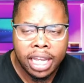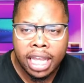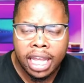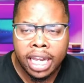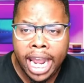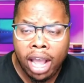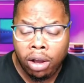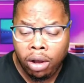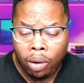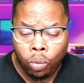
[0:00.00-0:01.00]
Now,
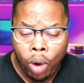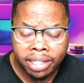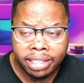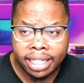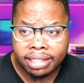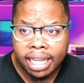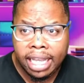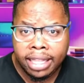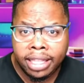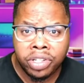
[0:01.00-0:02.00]
watch this.
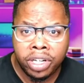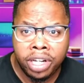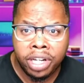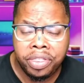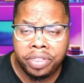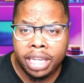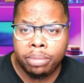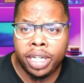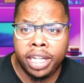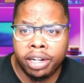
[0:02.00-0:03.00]
There's another theme
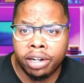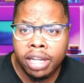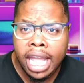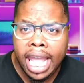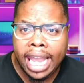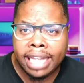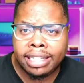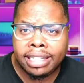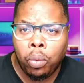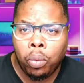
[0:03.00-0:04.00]
in here is
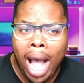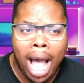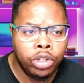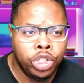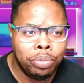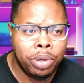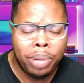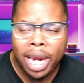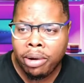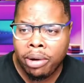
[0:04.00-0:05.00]
that while you're
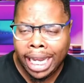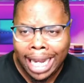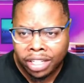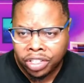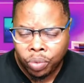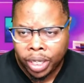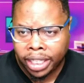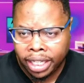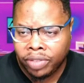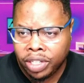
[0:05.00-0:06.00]
preparing, and I just want to
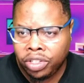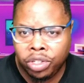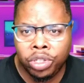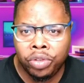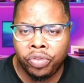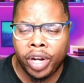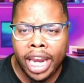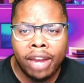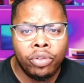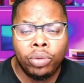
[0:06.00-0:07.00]
give this to you for
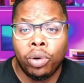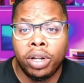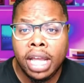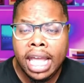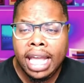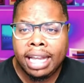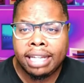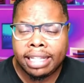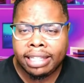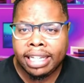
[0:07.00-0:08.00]
everyone because
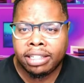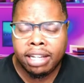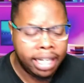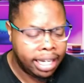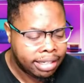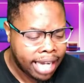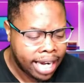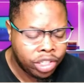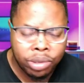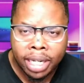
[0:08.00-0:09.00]
I think it's going to
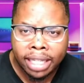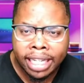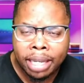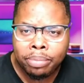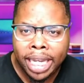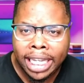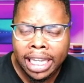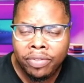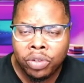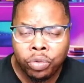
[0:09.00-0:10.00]
excite you and I think it may
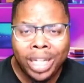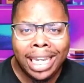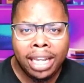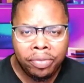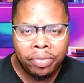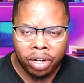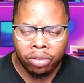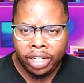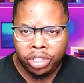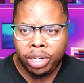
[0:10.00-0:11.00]
even
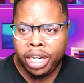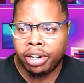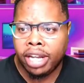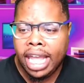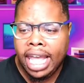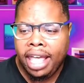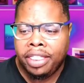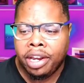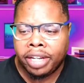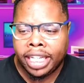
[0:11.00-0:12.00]
reinvigorate you here.
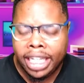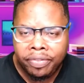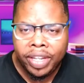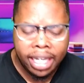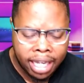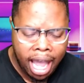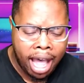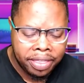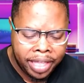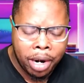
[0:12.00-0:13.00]
They're giving
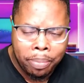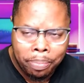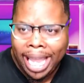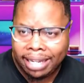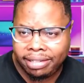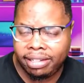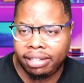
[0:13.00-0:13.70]
God their best.